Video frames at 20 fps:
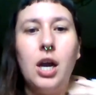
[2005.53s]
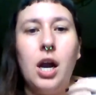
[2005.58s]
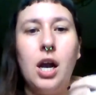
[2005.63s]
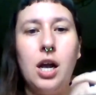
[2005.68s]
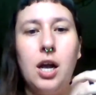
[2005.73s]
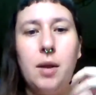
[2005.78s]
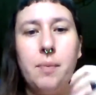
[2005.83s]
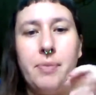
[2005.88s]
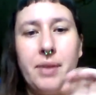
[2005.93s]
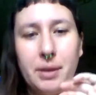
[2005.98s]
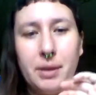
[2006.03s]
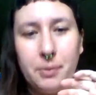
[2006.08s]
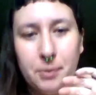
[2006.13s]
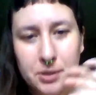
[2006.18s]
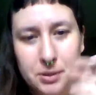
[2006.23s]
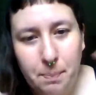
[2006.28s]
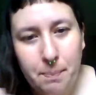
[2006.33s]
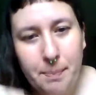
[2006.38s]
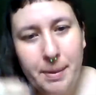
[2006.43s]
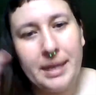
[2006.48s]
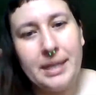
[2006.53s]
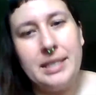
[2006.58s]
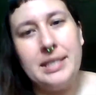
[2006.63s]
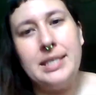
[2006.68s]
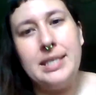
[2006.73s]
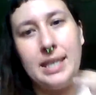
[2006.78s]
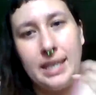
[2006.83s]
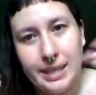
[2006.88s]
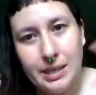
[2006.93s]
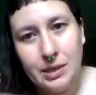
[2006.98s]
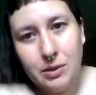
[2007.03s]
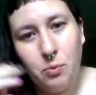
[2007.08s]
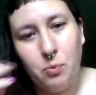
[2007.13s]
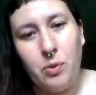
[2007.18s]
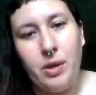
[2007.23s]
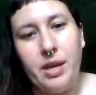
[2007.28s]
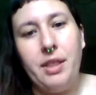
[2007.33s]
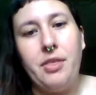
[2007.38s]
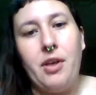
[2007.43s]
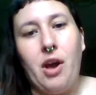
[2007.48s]
Um, that was mixed in
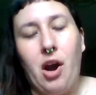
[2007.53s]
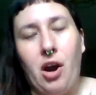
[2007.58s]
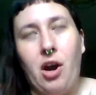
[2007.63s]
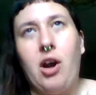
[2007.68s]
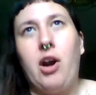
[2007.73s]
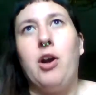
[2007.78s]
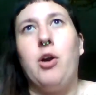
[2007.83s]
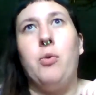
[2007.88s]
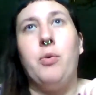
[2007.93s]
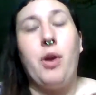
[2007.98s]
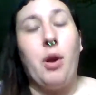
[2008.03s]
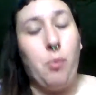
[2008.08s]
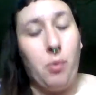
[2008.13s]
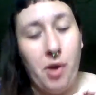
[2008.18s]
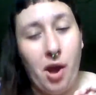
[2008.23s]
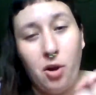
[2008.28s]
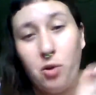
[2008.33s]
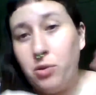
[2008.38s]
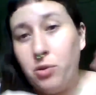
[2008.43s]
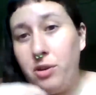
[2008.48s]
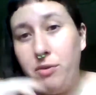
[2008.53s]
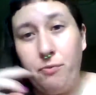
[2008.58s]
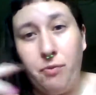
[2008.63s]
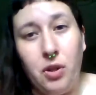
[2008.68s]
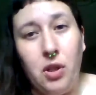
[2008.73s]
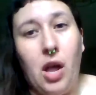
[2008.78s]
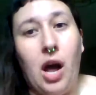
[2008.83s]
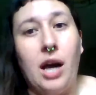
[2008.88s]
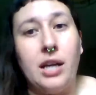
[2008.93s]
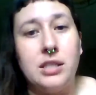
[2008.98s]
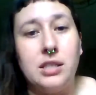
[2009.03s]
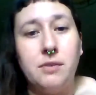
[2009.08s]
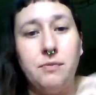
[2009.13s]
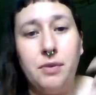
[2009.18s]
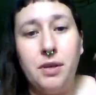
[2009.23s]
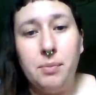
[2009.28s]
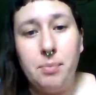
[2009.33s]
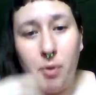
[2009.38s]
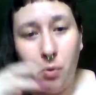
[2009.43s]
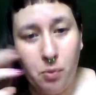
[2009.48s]
with our not only
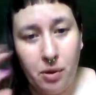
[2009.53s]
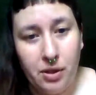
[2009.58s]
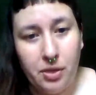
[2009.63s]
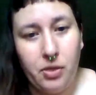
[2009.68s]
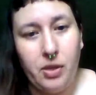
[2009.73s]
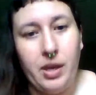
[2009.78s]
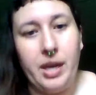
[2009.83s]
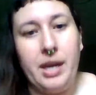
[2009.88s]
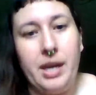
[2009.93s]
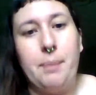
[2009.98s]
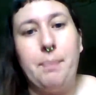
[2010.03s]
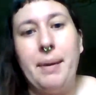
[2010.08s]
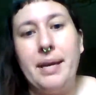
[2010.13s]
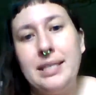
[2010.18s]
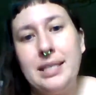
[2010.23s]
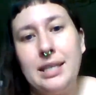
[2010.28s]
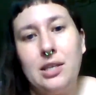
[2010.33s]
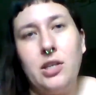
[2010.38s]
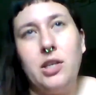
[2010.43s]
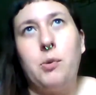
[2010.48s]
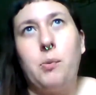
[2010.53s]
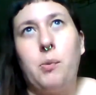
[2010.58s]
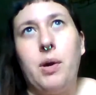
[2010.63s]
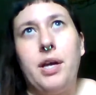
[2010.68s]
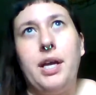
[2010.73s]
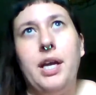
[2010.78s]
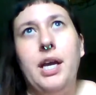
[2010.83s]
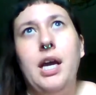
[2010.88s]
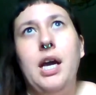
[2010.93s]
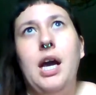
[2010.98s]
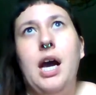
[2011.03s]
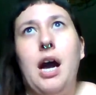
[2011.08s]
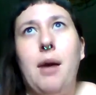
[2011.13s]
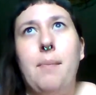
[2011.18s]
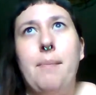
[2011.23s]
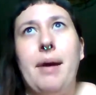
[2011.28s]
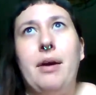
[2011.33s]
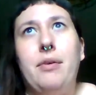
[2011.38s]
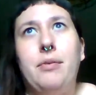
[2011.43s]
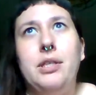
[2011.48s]
philosophy, but with like basically what
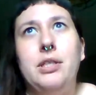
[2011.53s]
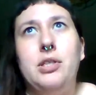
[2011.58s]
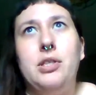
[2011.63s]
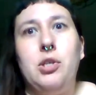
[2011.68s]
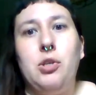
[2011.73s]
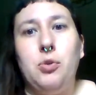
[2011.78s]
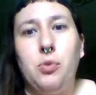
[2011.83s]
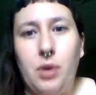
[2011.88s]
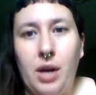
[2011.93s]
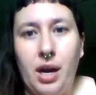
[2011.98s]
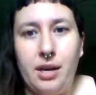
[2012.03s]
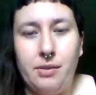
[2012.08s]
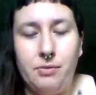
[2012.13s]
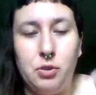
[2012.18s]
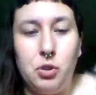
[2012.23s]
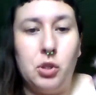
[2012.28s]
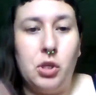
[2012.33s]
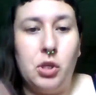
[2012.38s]
amounted to kind of